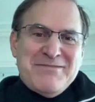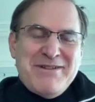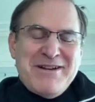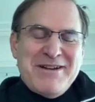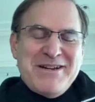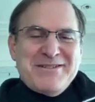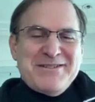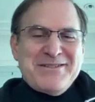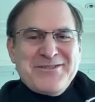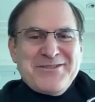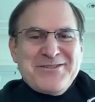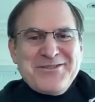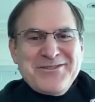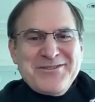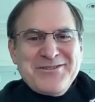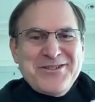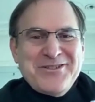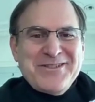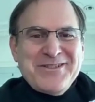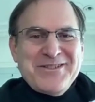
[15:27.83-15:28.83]
about
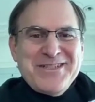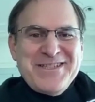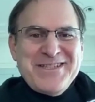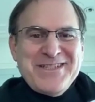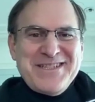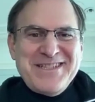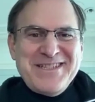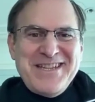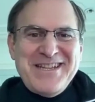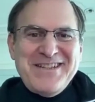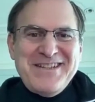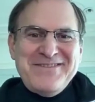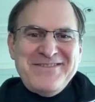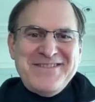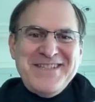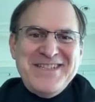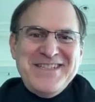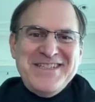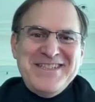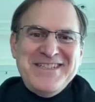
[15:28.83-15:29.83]
social tokens and
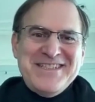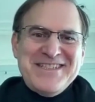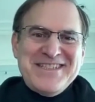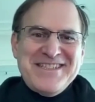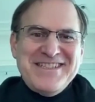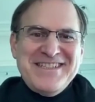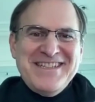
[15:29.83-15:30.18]
NFTs